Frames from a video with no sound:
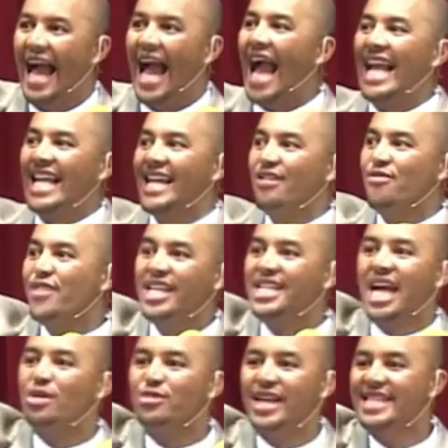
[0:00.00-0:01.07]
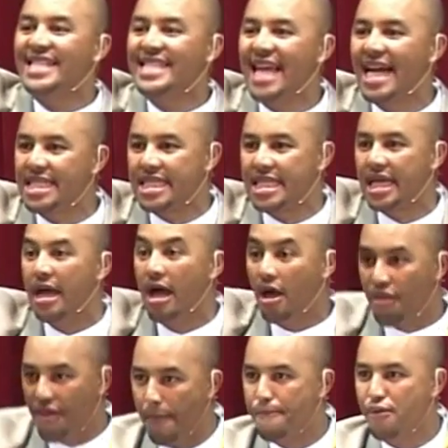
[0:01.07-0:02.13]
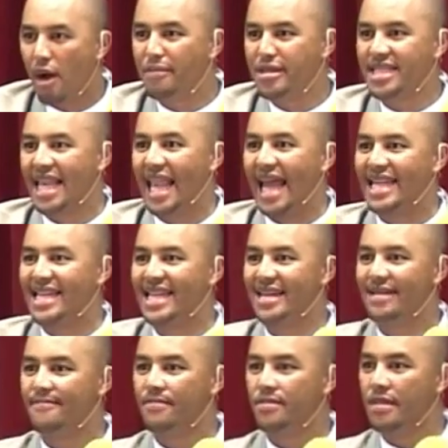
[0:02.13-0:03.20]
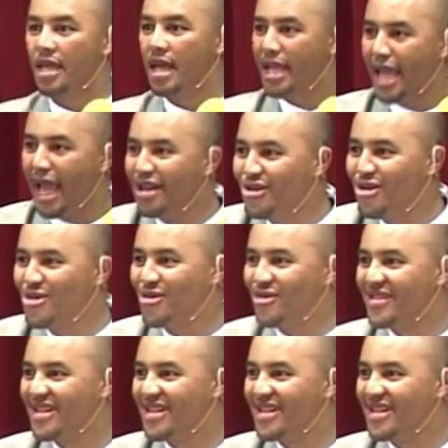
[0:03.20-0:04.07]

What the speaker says: reach out and touch the promised land. Can you?